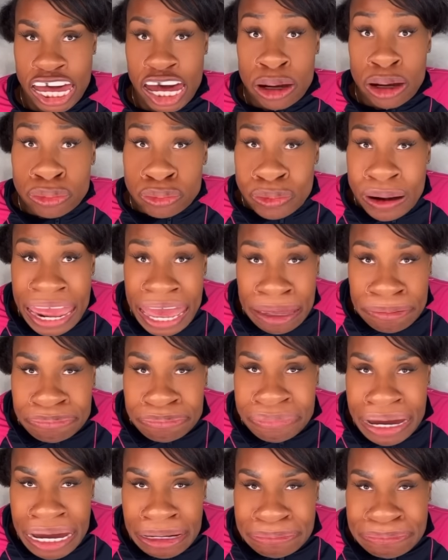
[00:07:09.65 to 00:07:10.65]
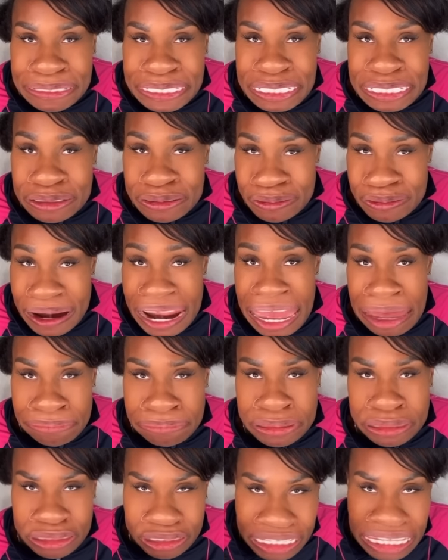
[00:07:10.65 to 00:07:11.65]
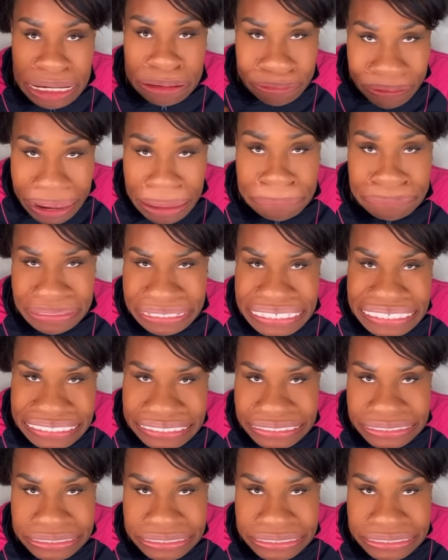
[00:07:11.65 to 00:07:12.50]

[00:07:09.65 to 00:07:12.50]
A rap, Mama. Rap. You know, like rapping.